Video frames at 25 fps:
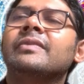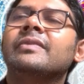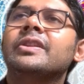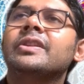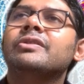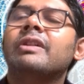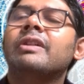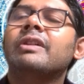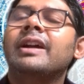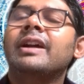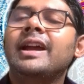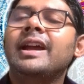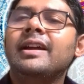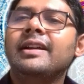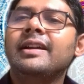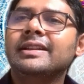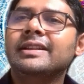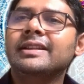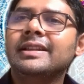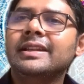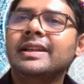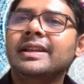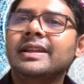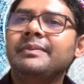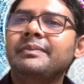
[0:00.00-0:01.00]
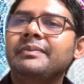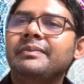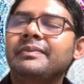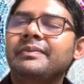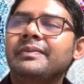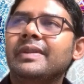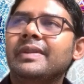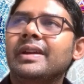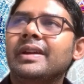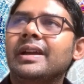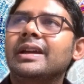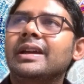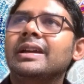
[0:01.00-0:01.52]
I hugged them.
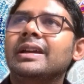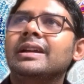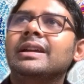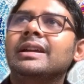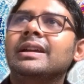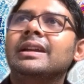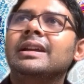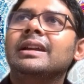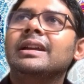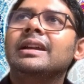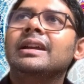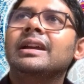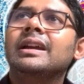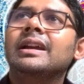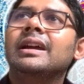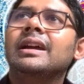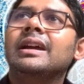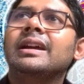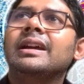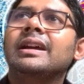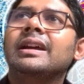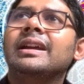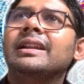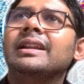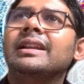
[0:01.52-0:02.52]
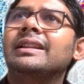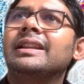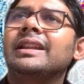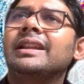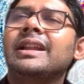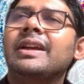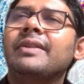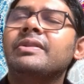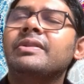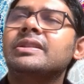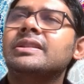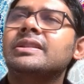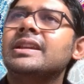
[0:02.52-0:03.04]
And then I
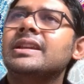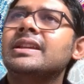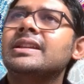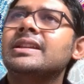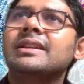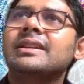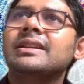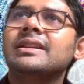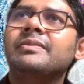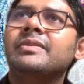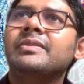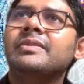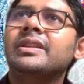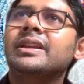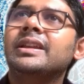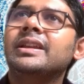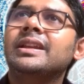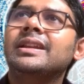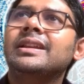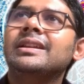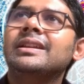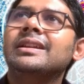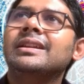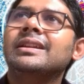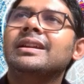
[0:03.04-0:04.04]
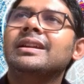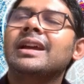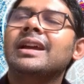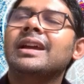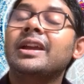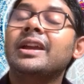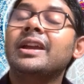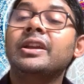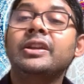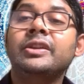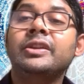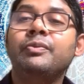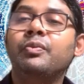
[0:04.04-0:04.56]
was saying something.
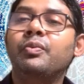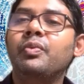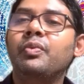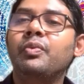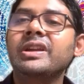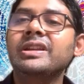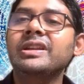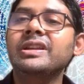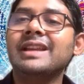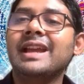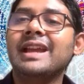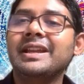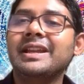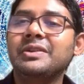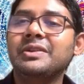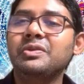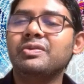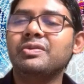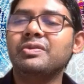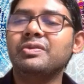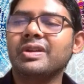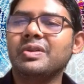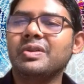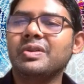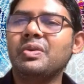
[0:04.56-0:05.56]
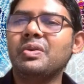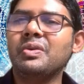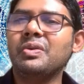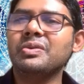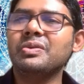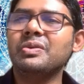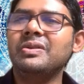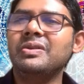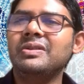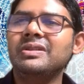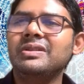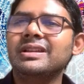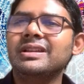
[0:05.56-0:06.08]
I wish I could record
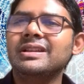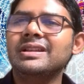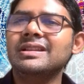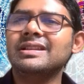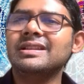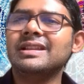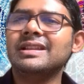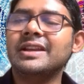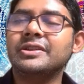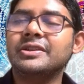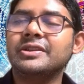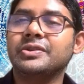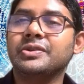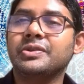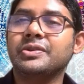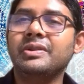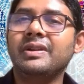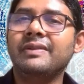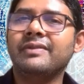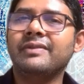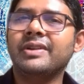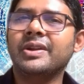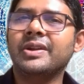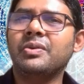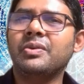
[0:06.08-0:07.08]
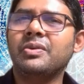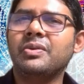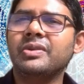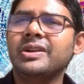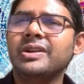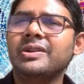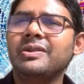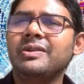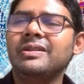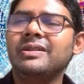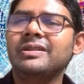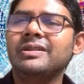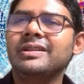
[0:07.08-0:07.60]
all this. I should have recorded
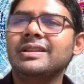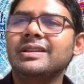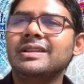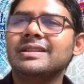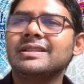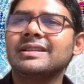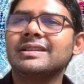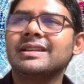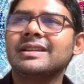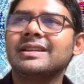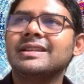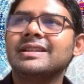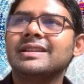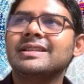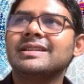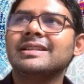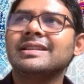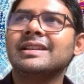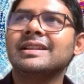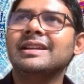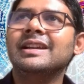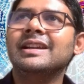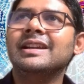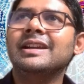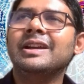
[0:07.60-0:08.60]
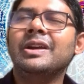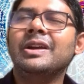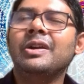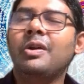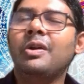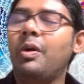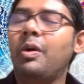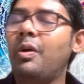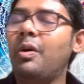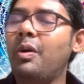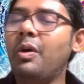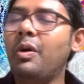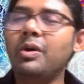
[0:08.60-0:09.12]
all this, because
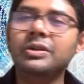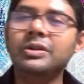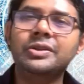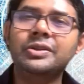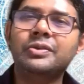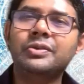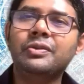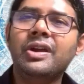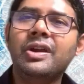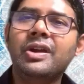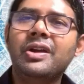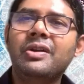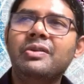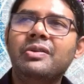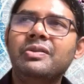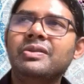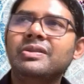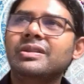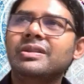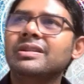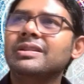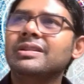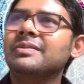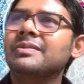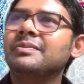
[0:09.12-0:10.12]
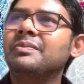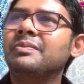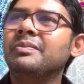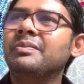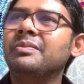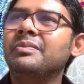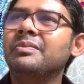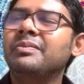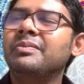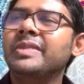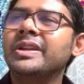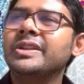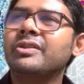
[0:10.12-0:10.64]
all throughout
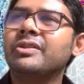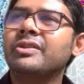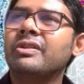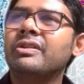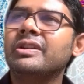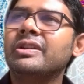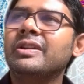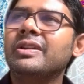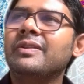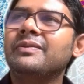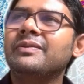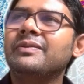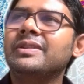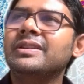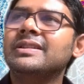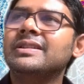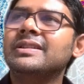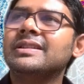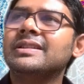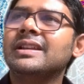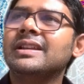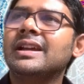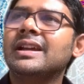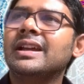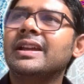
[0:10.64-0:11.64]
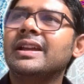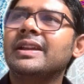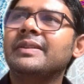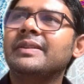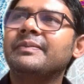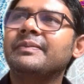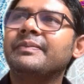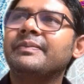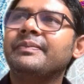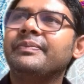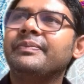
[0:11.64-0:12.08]
majority of this time,